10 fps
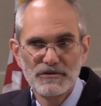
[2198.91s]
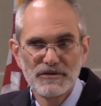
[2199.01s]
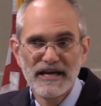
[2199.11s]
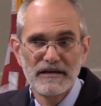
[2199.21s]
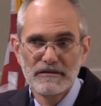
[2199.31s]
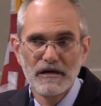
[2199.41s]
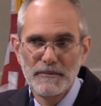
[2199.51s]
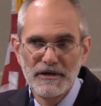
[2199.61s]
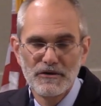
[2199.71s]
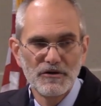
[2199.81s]
you can't
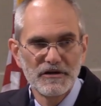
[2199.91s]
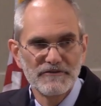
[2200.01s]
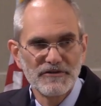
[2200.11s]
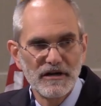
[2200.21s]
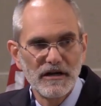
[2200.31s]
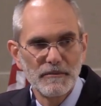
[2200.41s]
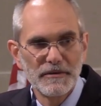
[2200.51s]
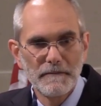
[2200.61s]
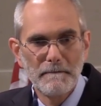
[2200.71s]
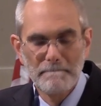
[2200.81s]
come here looking for
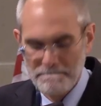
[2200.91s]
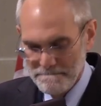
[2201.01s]
help.